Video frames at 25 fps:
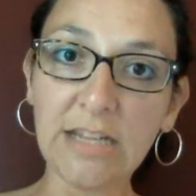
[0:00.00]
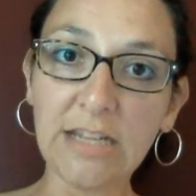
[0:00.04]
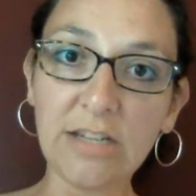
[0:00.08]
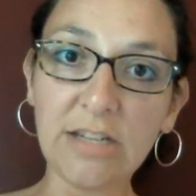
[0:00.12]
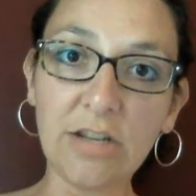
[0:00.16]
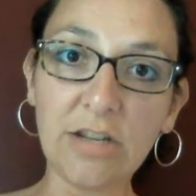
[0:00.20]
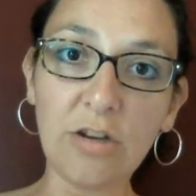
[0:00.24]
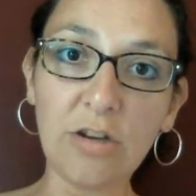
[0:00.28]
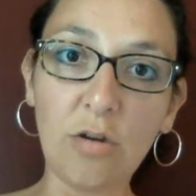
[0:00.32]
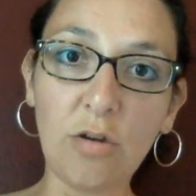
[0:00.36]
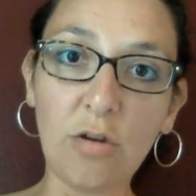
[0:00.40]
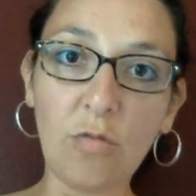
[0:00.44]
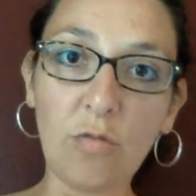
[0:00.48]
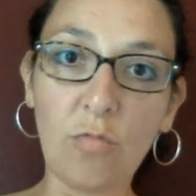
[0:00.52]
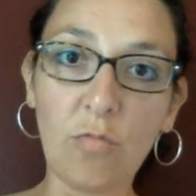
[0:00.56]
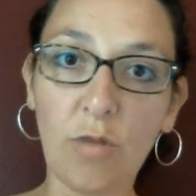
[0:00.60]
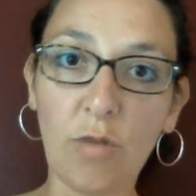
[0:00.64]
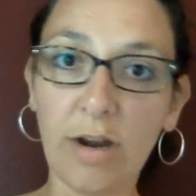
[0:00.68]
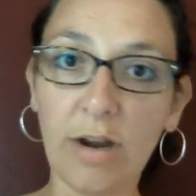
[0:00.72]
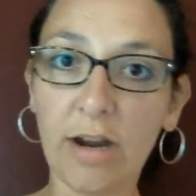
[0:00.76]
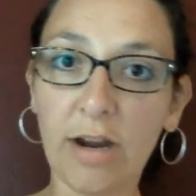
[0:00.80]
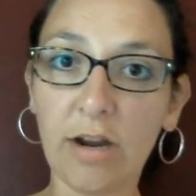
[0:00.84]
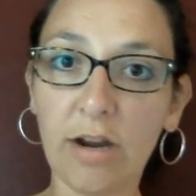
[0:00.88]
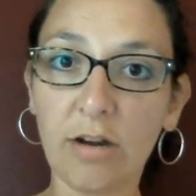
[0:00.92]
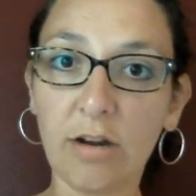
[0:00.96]
to know
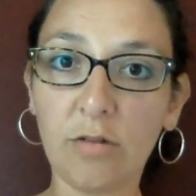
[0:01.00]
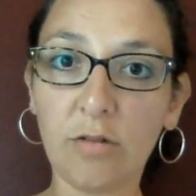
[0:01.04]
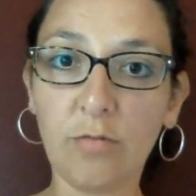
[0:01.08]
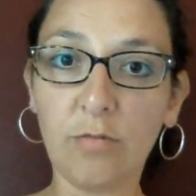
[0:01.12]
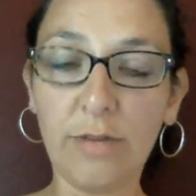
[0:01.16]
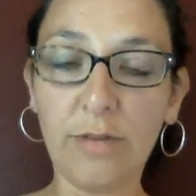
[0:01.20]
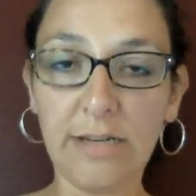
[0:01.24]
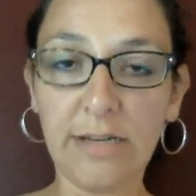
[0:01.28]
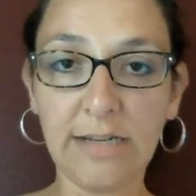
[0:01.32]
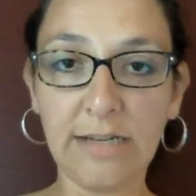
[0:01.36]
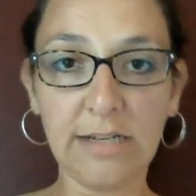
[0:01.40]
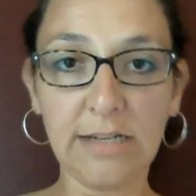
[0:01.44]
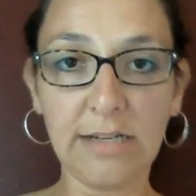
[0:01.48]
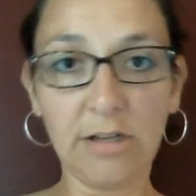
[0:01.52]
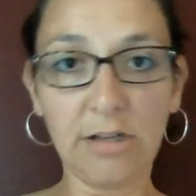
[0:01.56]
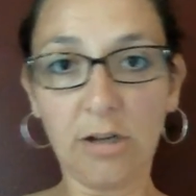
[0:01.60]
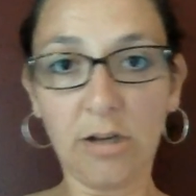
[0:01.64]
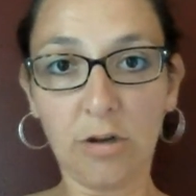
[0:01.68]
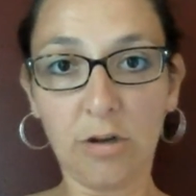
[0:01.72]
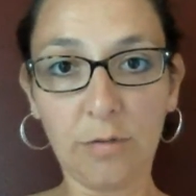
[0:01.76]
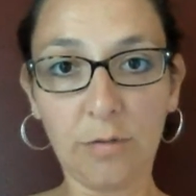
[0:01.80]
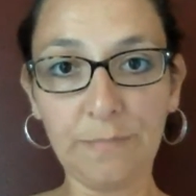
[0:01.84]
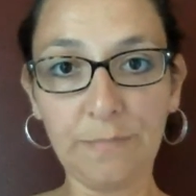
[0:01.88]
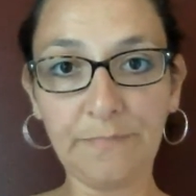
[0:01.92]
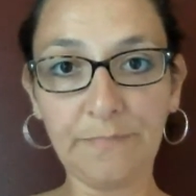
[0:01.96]
where we need to
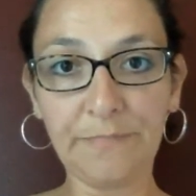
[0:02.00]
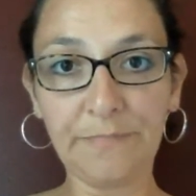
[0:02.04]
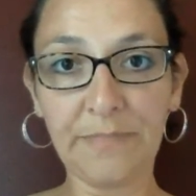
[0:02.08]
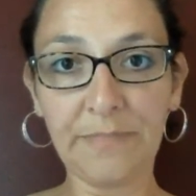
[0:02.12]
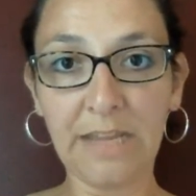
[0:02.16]
go.